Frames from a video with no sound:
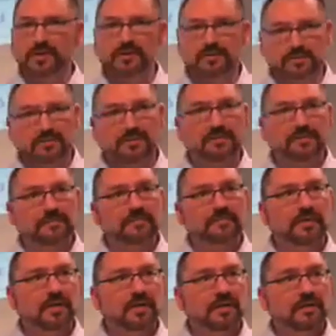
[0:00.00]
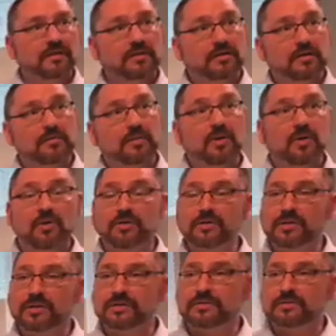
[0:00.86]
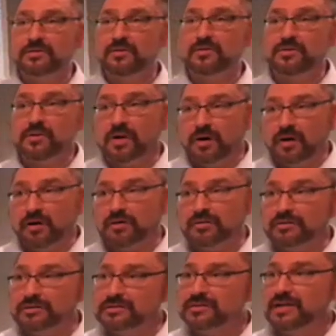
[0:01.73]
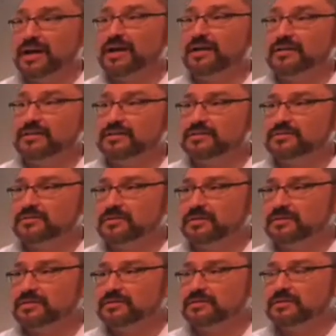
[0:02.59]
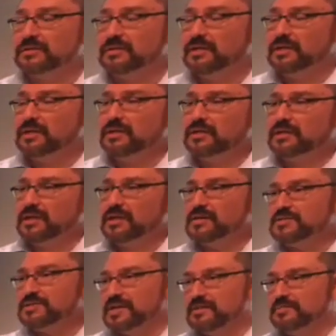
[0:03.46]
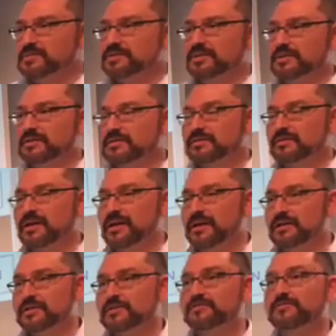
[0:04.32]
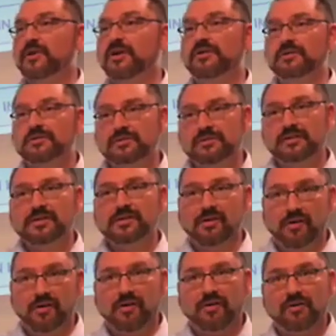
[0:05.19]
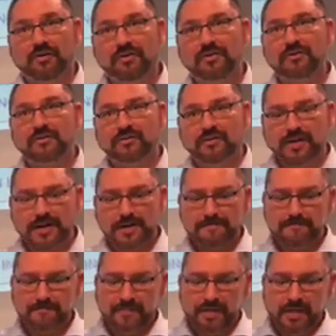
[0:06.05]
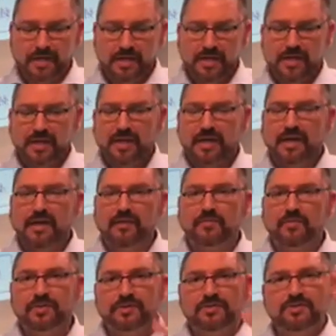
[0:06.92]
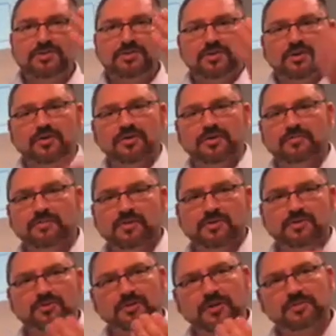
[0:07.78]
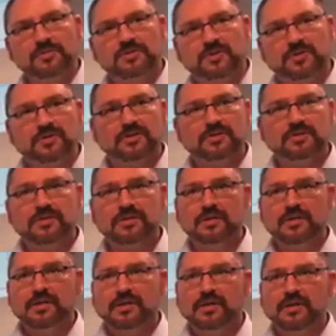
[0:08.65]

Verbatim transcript: wisdom. They're upholding so-called science, or as the King James says, science falsely called, right? And when you show them the scriptures,